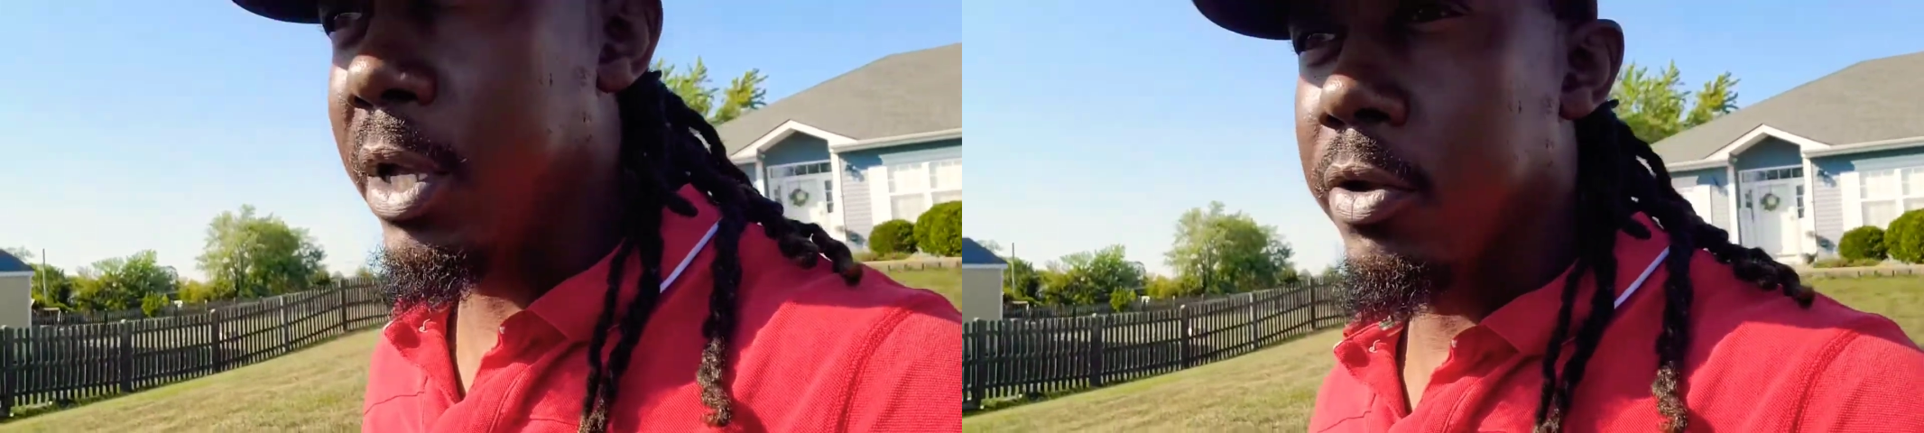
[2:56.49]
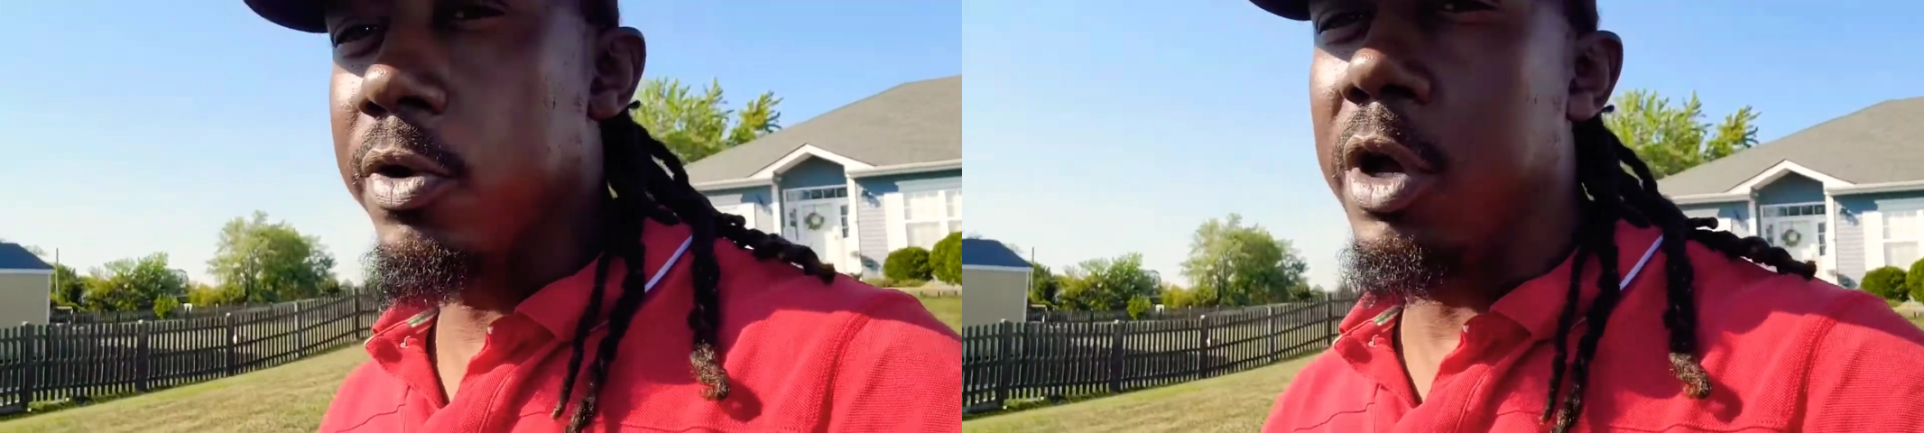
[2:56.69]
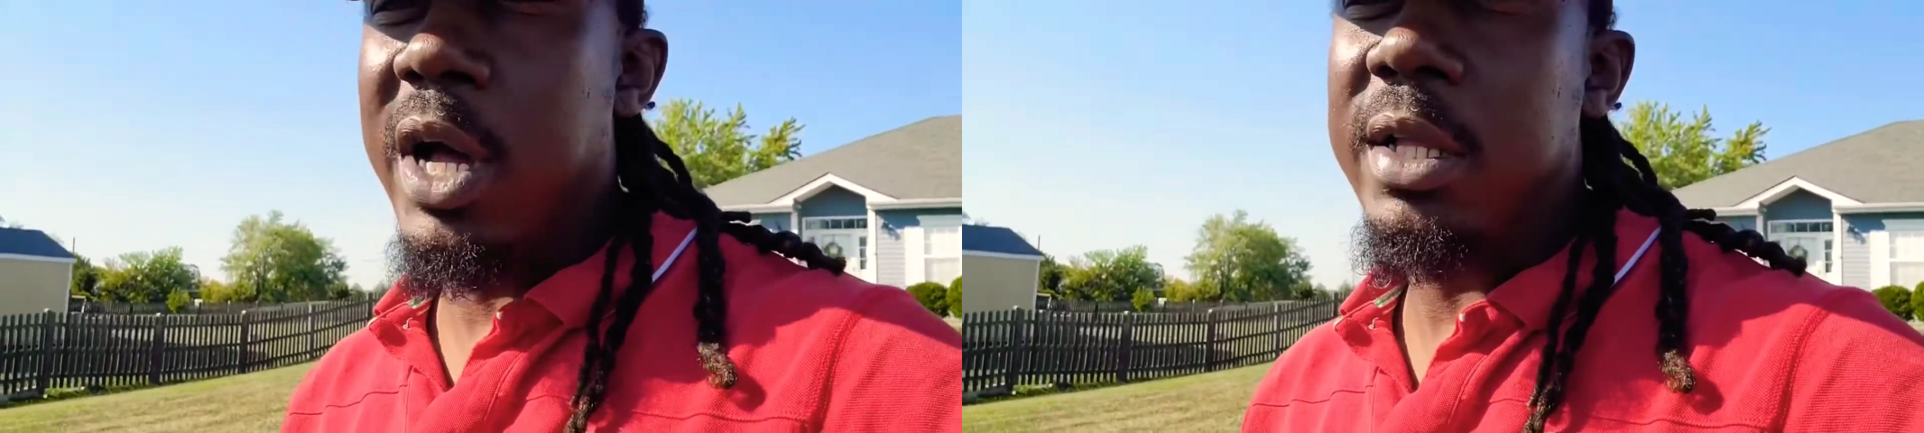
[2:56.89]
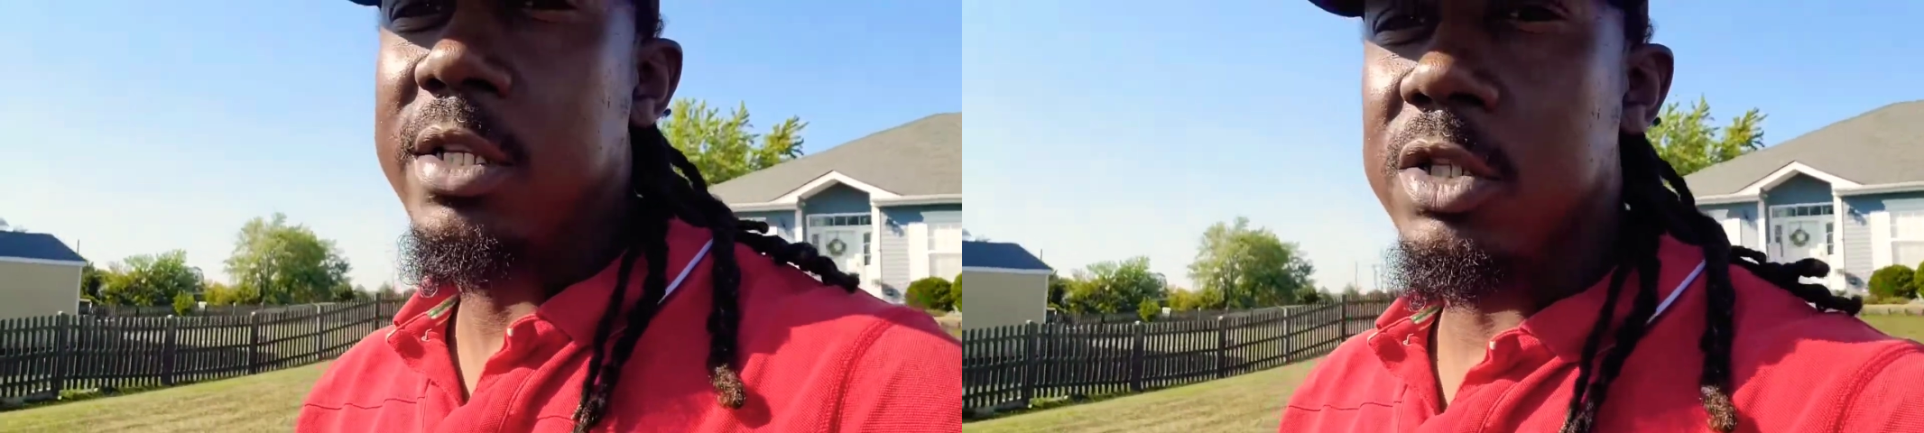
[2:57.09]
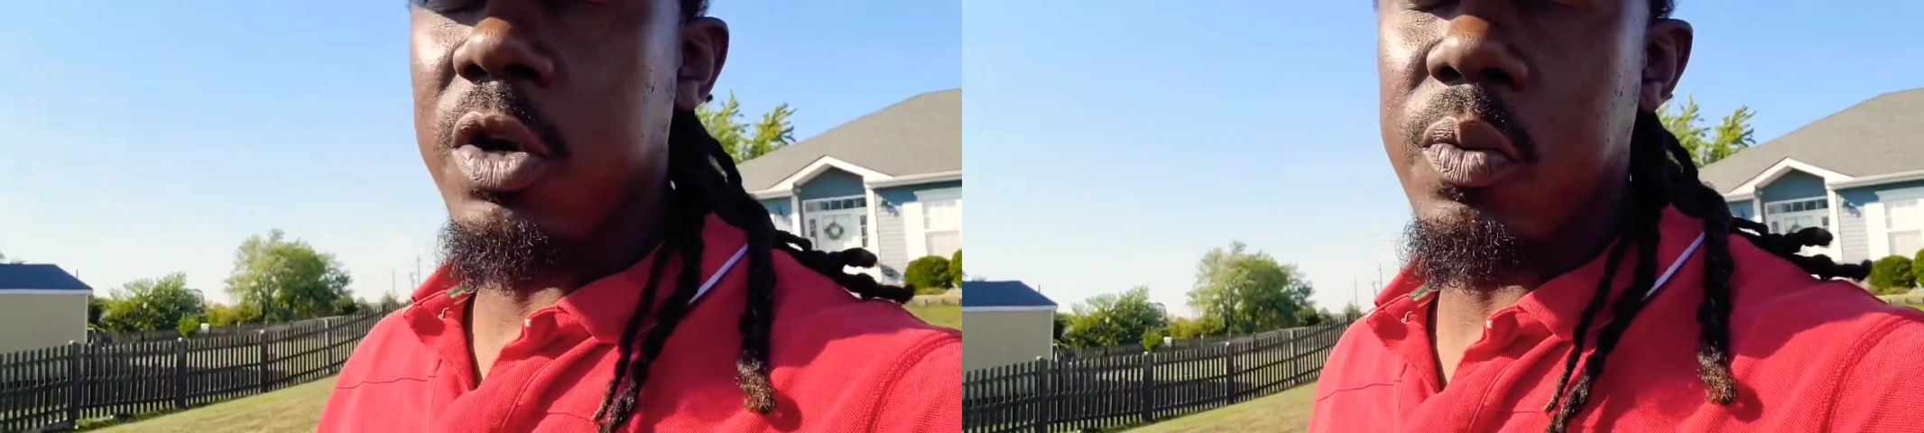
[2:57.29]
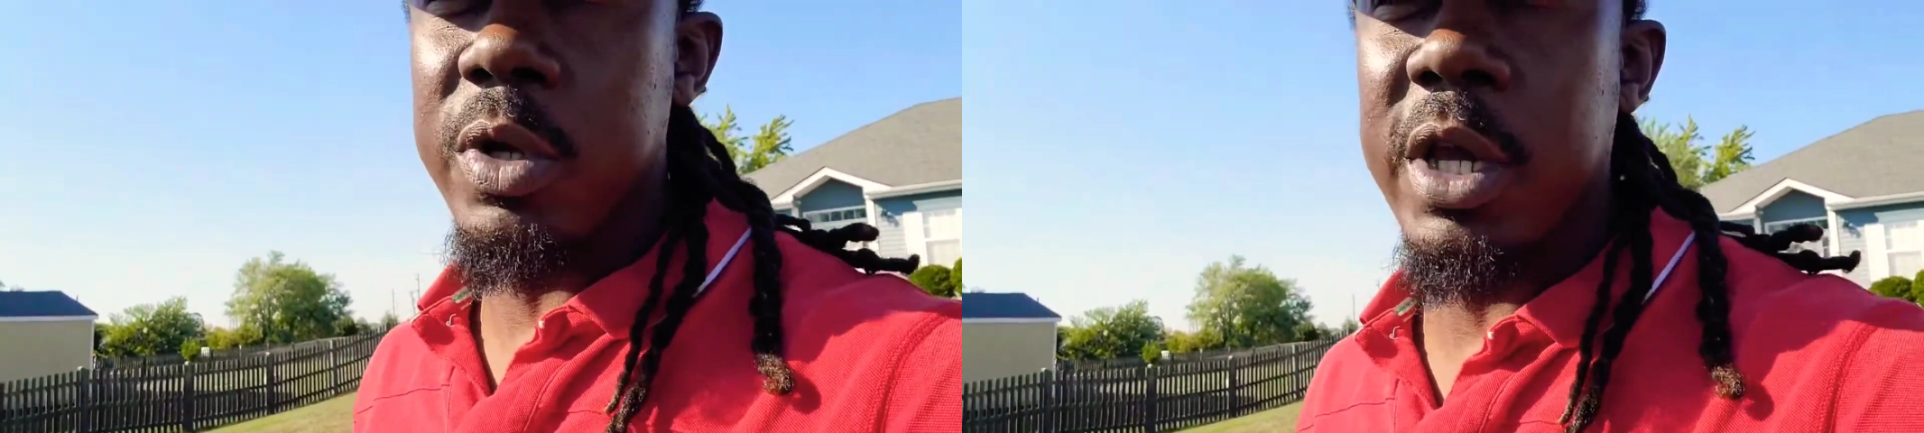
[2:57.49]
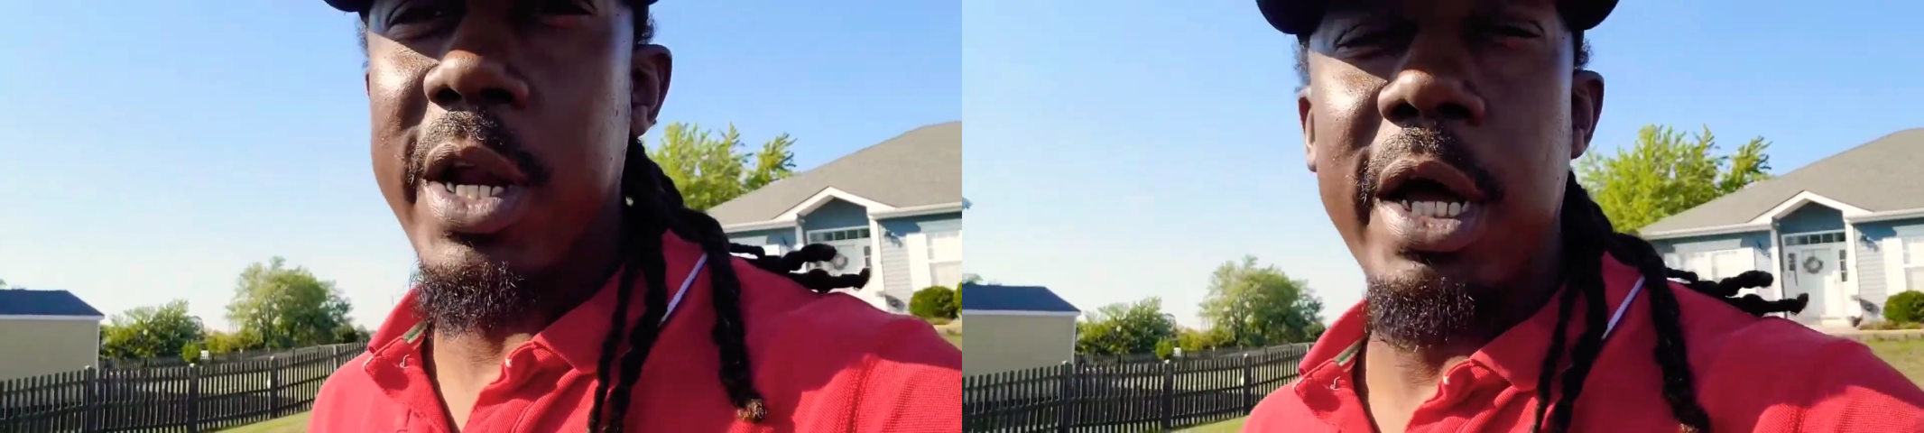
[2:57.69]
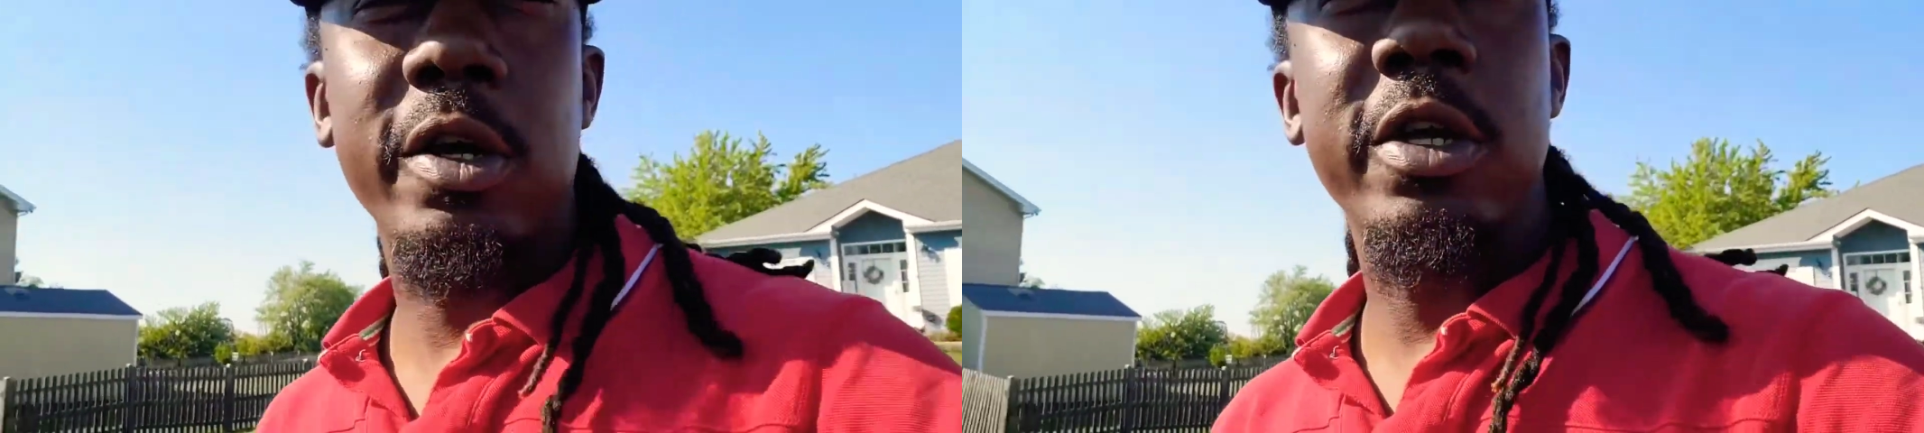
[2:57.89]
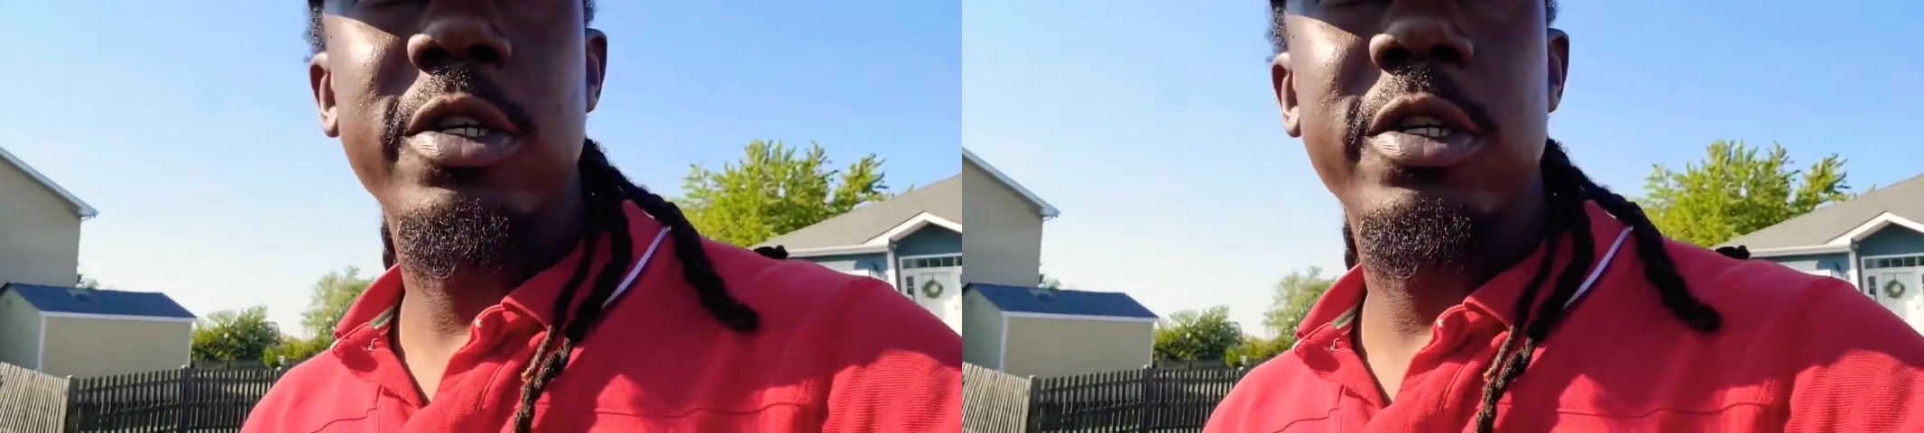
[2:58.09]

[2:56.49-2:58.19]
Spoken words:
You know, I just hope we get out here